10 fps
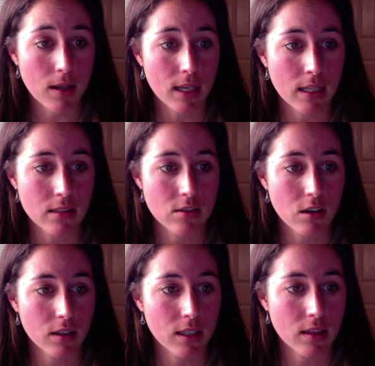
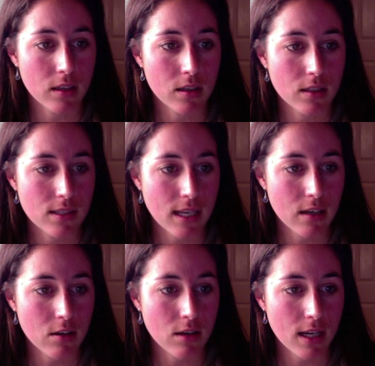installing the
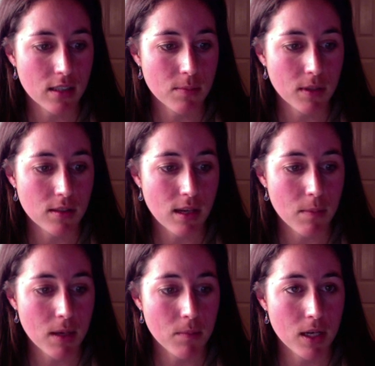standard XML
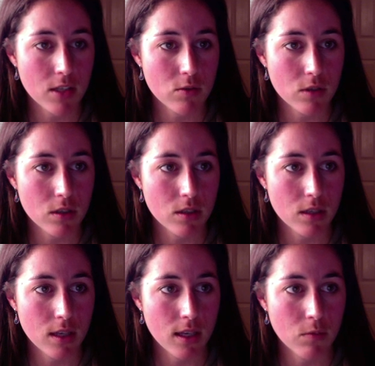sitemap module,
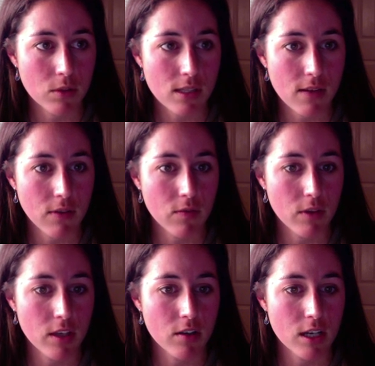and we'll save
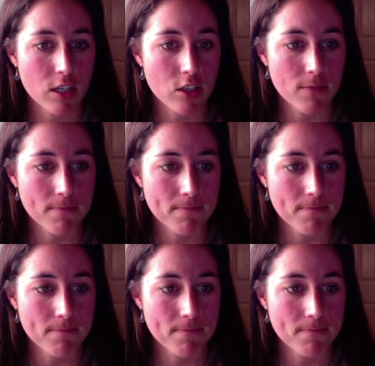configuration.